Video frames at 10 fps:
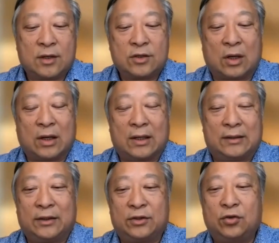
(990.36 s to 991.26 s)
So
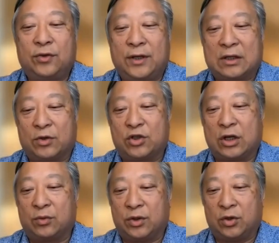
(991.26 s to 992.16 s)
there are two things I would
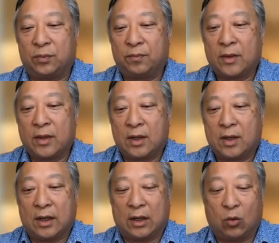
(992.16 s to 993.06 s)
share with you.
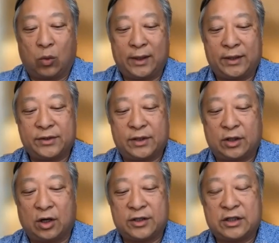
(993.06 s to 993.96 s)
One is
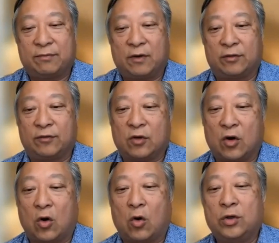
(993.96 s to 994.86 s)
the concept of
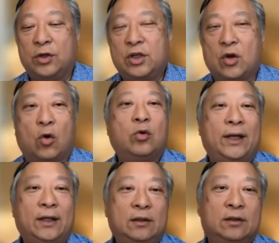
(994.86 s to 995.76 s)

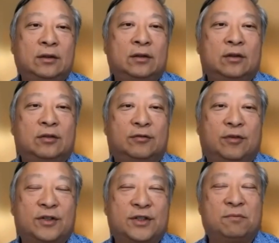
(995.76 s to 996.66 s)
owning
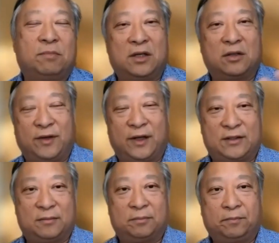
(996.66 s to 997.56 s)
versus being a
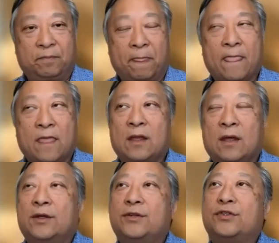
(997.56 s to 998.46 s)
victim.
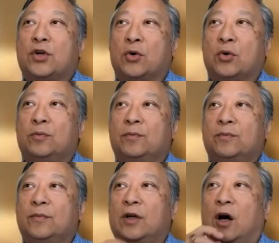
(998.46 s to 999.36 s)
So
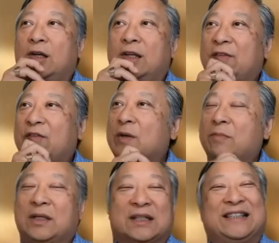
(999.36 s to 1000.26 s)
God gave you
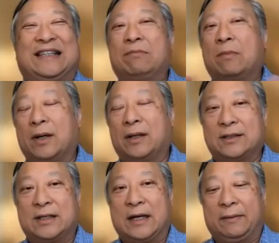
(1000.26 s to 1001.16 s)
and me the same
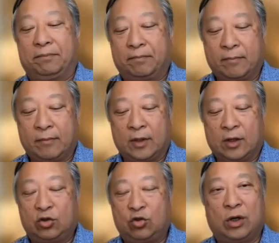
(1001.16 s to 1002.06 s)
amount of time,
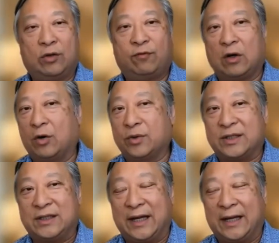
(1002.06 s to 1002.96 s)
24
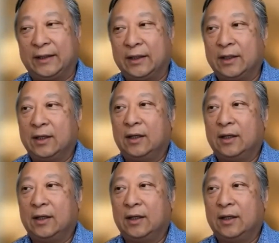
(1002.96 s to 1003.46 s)
hours a day.